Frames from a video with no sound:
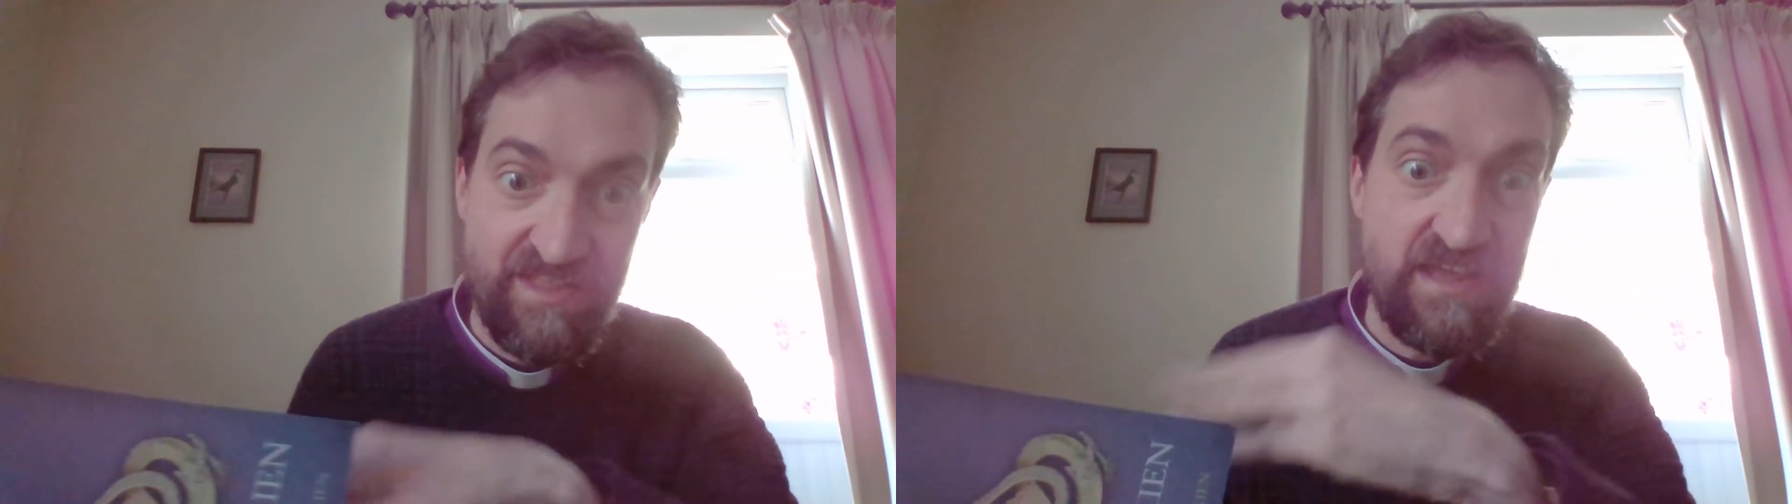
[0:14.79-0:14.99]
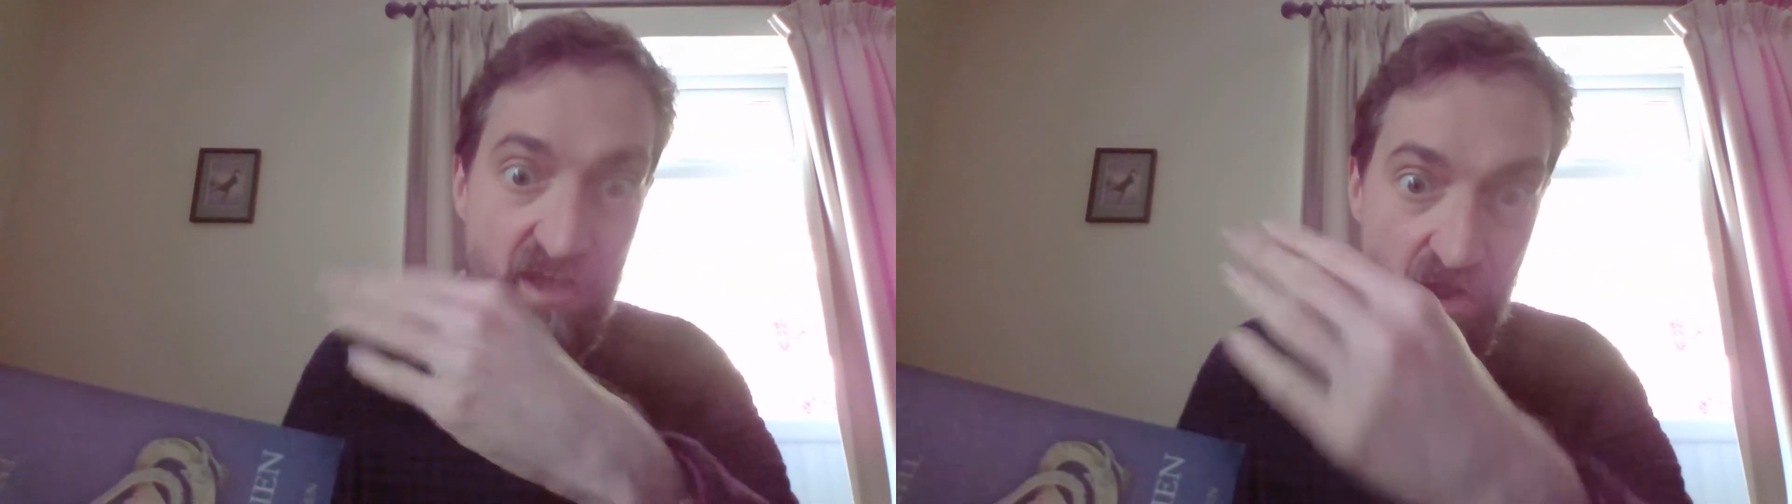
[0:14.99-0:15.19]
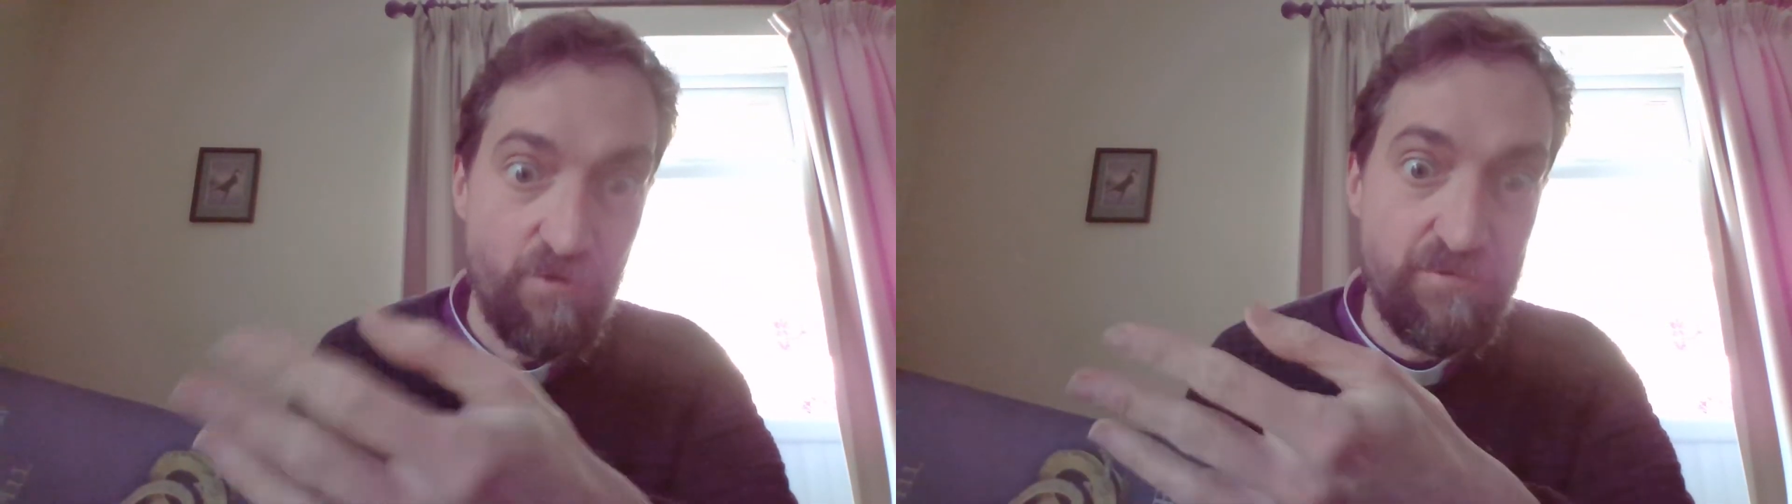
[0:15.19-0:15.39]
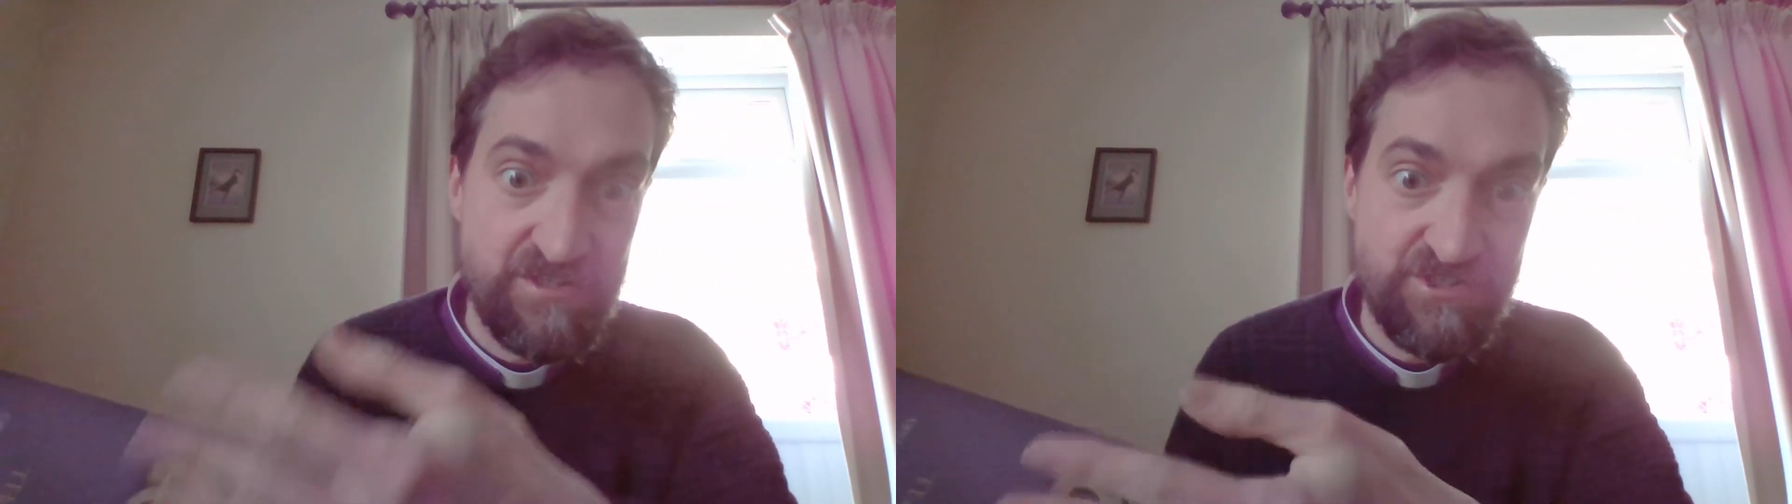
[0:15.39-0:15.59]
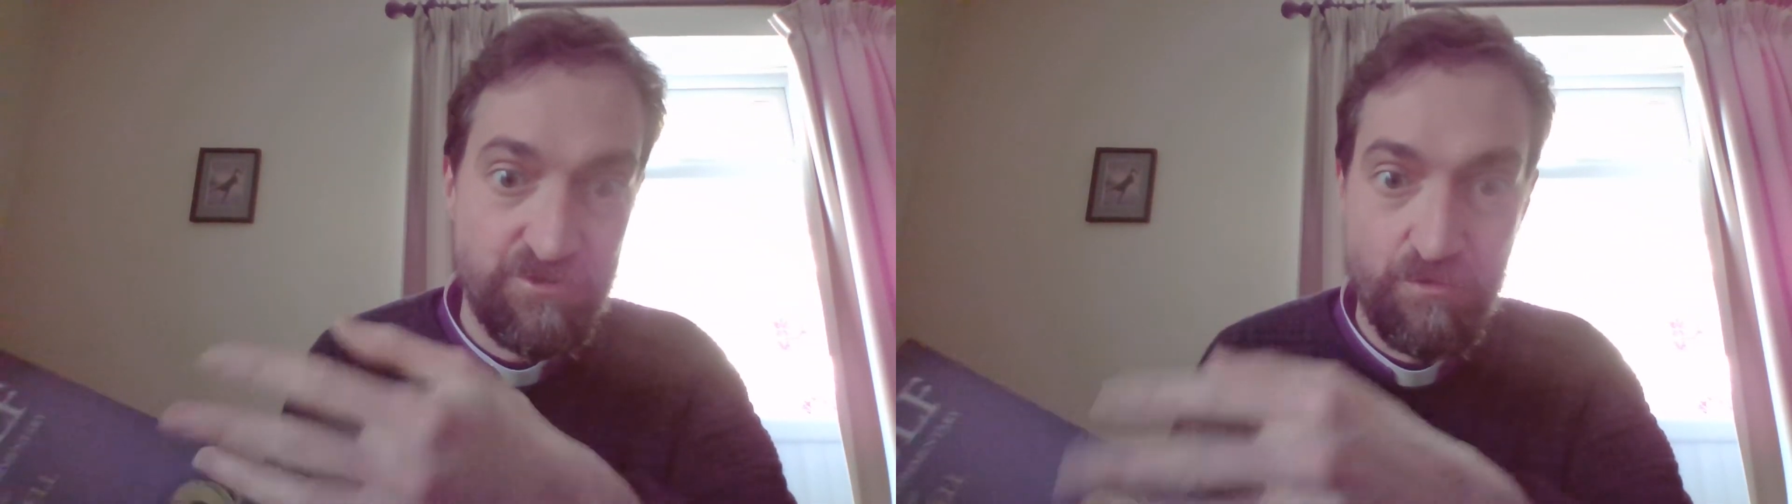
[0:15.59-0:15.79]
the
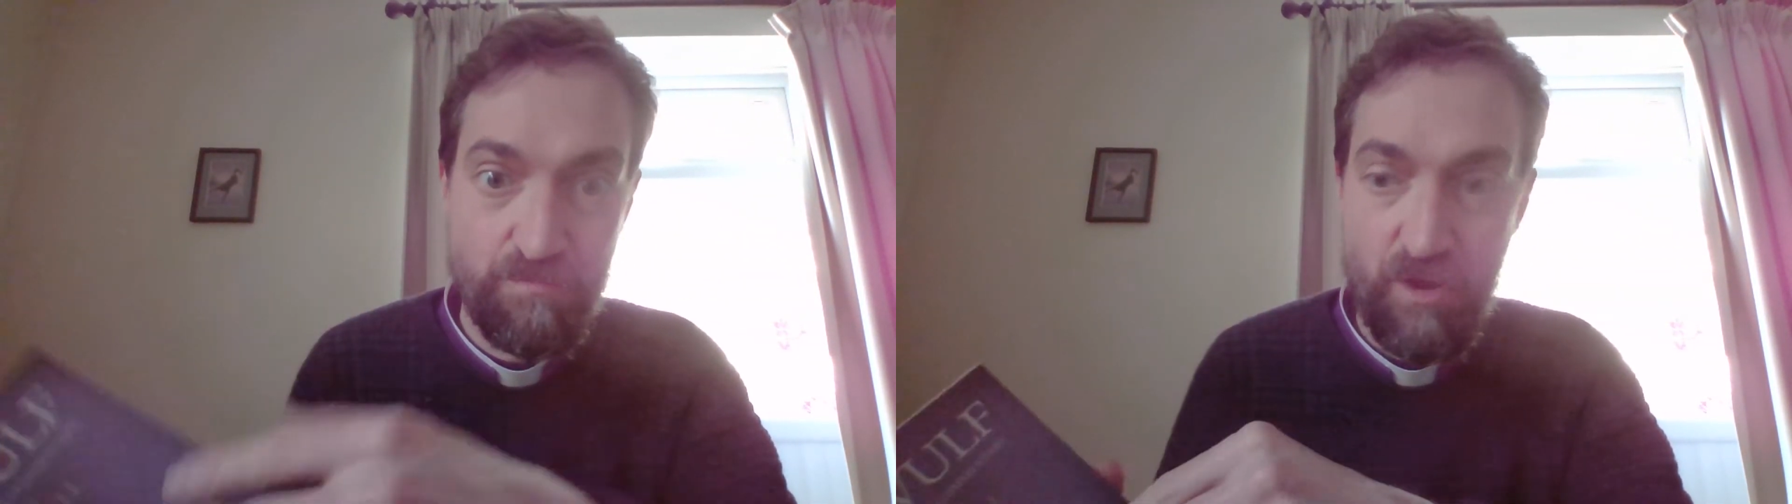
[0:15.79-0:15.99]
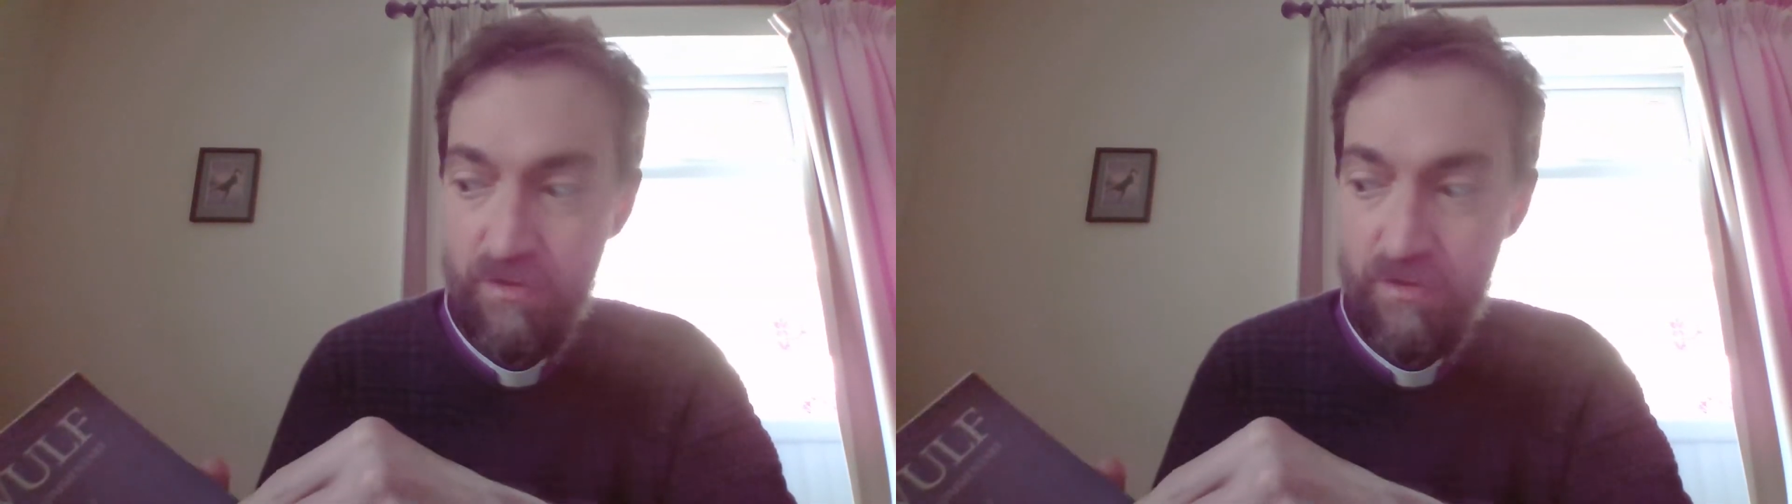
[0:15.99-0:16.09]
original